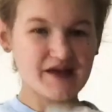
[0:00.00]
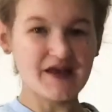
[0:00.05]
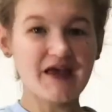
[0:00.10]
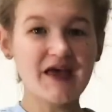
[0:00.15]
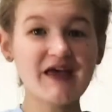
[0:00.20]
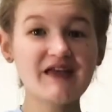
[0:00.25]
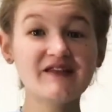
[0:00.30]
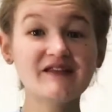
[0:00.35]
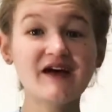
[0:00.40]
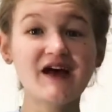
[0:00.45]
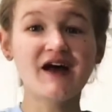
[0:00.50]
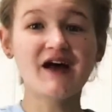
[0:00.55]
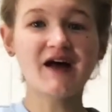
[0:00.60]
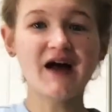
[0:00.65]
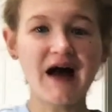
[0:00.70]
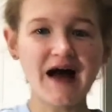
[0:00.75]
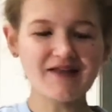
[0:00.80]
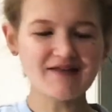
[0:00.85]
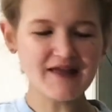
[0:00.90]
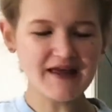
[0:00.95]
And
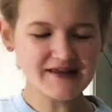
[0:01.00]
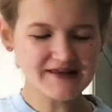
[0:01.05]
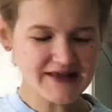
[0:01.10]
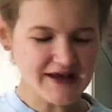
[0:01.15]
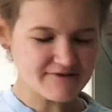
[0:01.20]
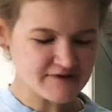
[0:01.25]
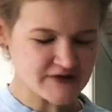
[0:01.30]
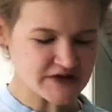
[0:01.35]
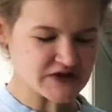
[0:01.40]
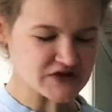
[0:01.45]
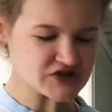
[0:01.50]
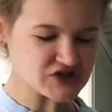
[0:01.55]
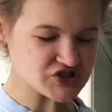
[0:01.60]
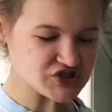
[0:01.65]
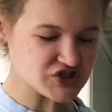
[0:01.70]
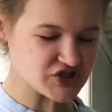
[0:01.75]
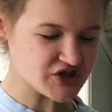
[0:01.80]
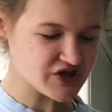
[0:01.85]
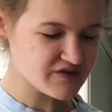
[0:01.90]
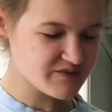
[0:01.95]
I like that vanilla
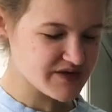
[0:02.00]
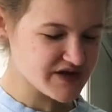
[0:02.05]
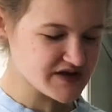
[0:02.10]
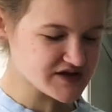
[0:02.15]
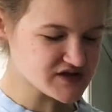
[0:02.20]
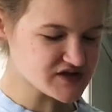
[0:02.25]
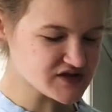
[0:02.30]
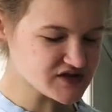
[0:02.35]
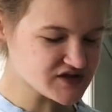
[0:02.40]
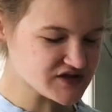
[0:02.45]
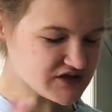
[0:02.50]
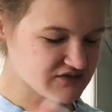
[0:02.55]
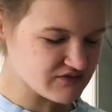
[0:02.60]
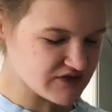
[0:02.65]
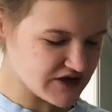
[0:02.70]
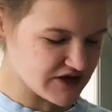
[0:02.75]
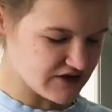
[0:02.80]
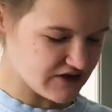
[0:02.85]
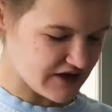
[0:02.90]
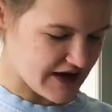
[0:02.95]
sugar because there's some
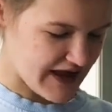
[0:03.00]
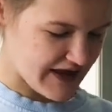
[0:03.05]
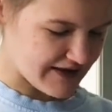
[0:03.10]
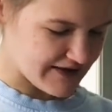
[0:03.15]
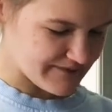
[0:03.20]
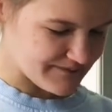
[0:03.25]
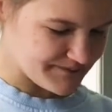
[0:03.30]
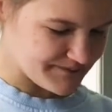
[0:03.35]
little like